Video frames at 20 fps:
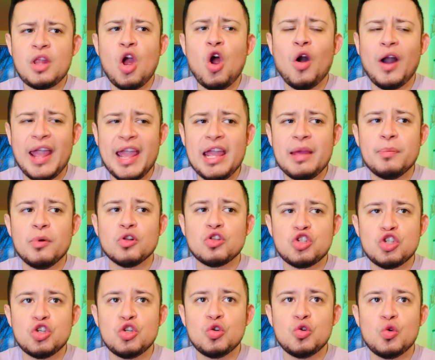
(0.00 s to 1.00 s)
are able
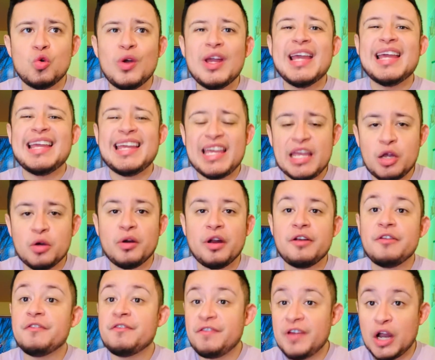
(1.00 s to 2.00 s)
to hear
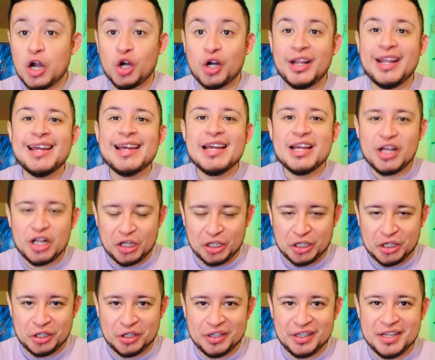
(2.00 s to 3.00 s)
it very
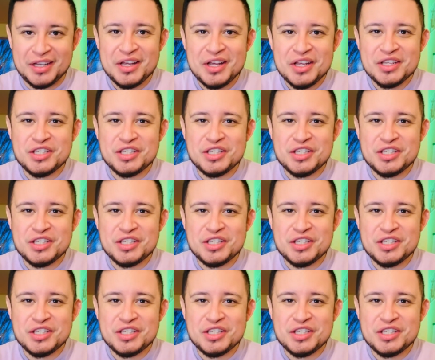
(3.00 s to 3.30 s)
clearly.